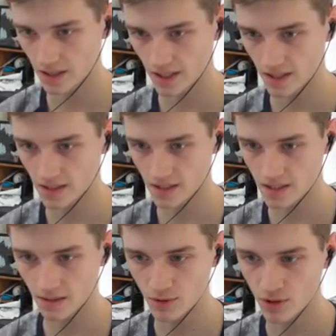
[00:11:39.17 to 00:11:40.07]
Can I then
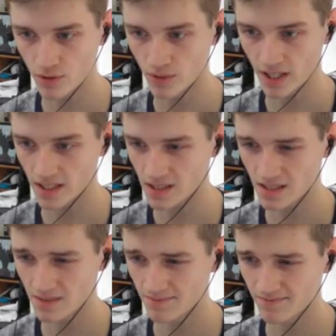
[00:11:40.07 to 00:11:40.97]
just tell him to, I
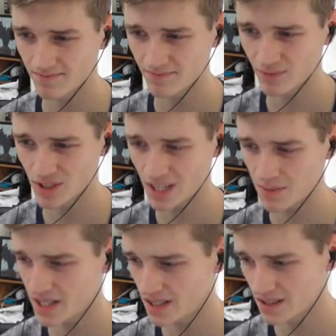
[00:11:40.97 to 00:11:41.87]
guess, protect
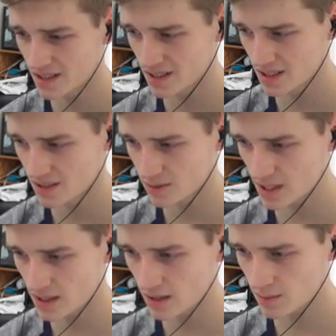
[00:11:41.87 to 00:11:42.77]
me? Would
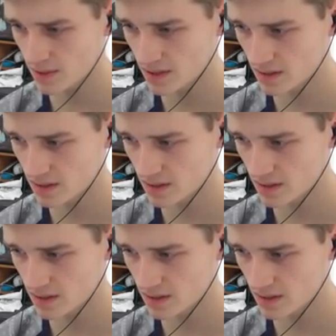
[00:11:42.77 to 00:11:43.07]
that help?